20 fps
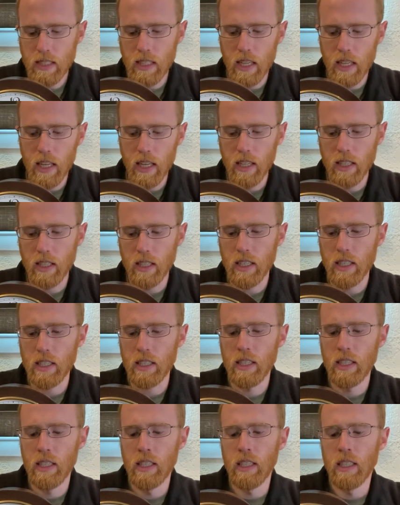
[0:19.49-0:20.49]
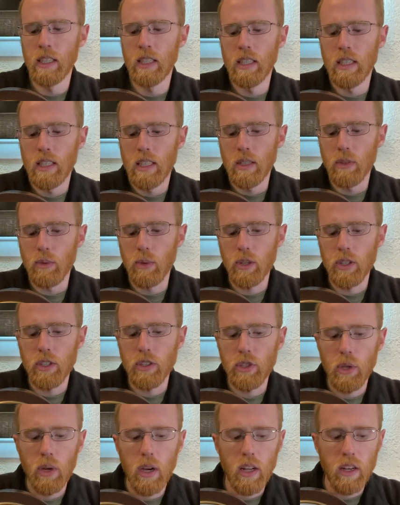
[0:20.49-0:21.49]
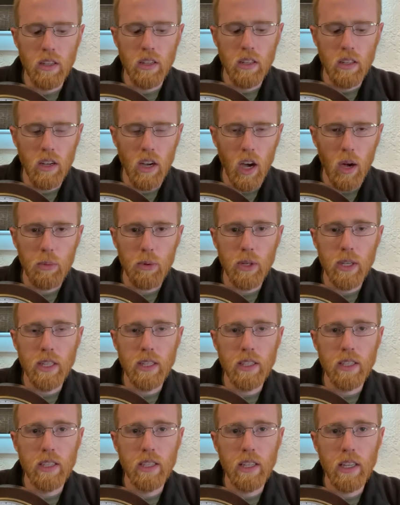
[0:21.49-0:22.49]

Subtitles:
And I wanted to show how to operate